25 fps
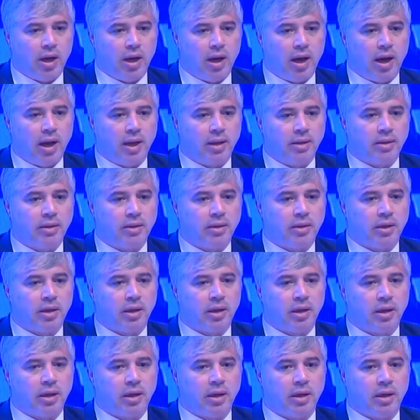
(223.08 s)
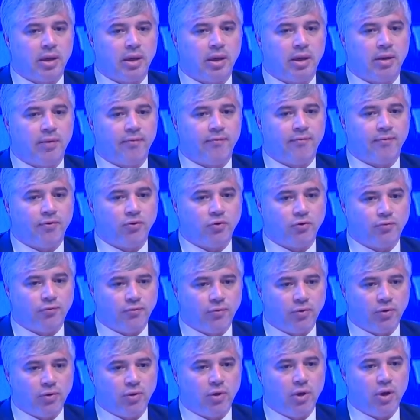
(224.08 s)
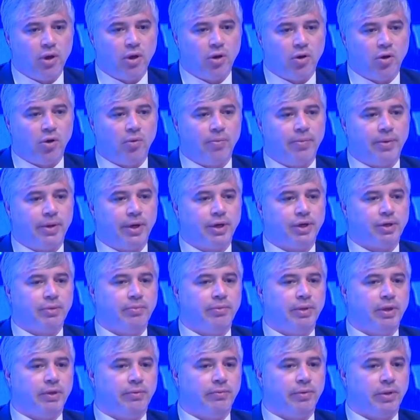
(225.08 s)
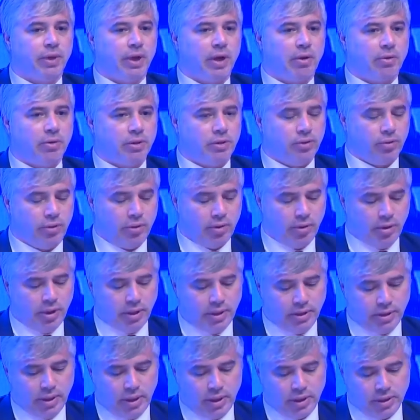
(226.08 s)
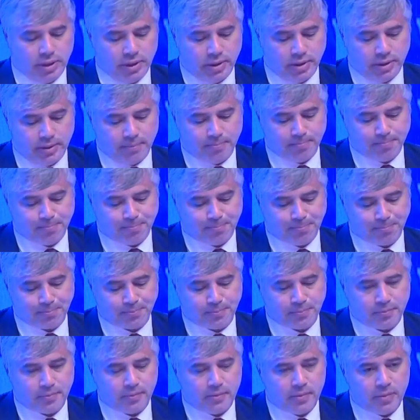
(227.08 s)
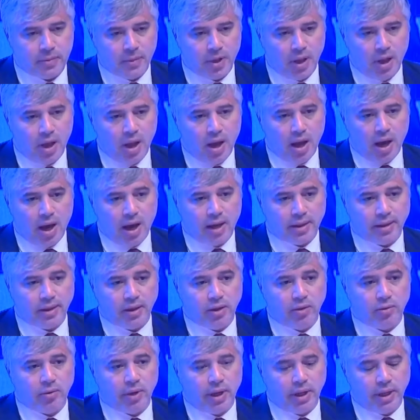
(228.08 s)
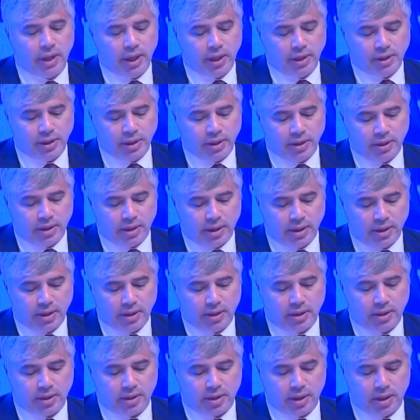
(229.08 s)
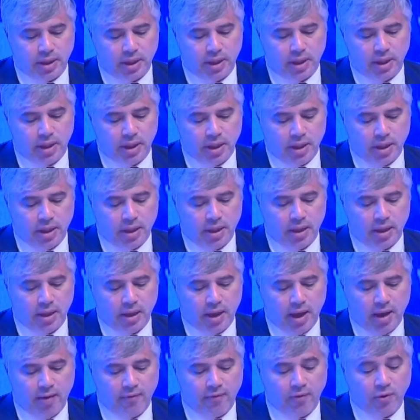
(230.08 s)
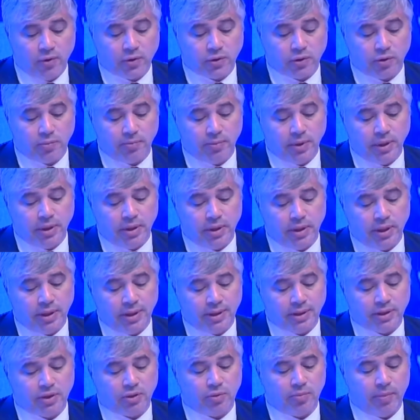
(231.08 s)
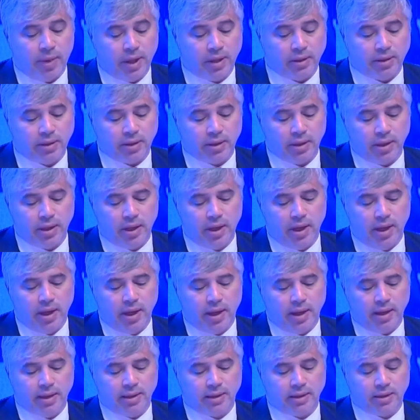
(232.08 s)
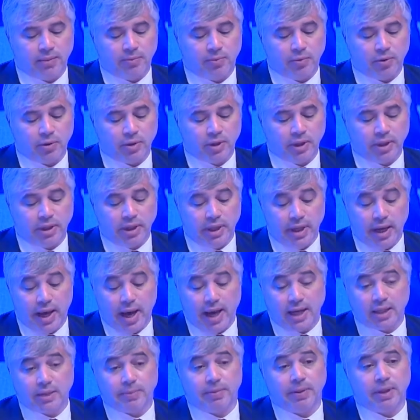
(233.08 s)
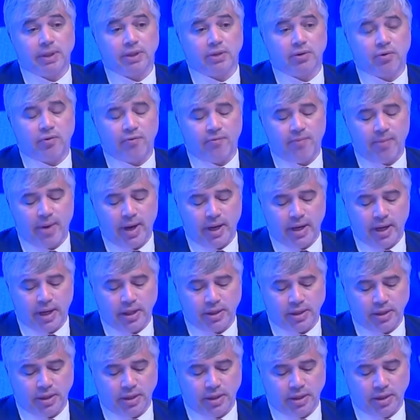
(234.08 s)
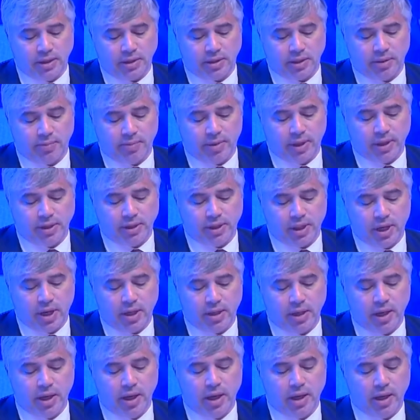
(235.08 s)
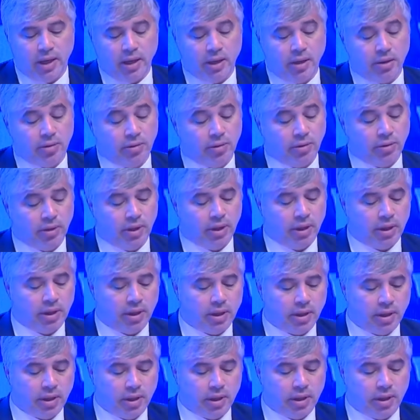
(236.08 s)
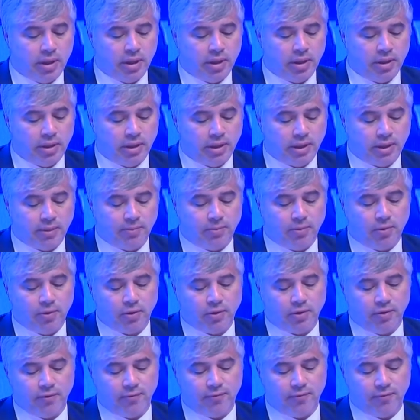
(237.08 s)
and fruitful cooperation between our two organizations. Other UN agencies have also been instrumental in supporting key aspects of mine action in Azerbaijan, including the support